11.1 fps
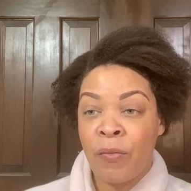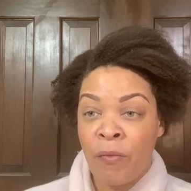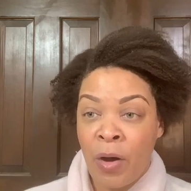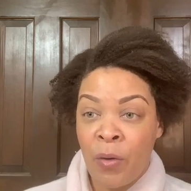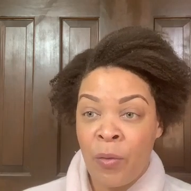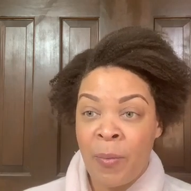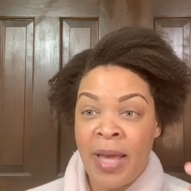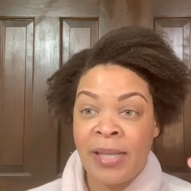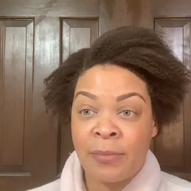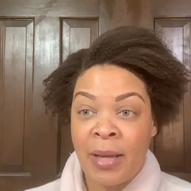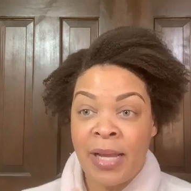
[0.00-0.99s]
foam
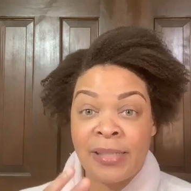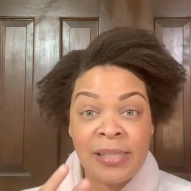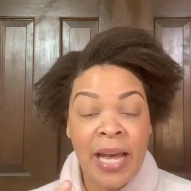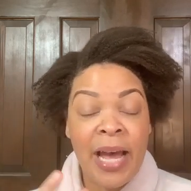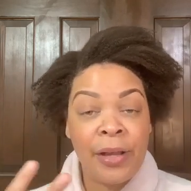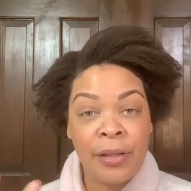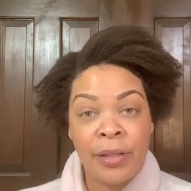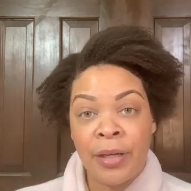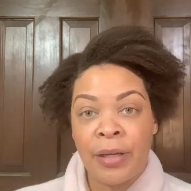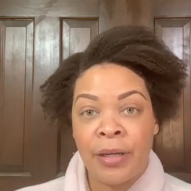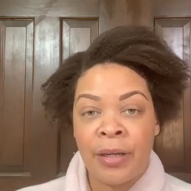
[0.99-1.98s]
as my
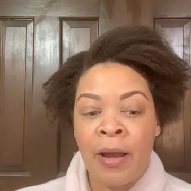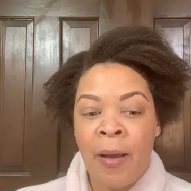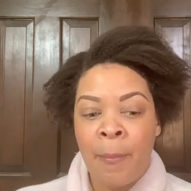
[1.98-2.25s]
styler,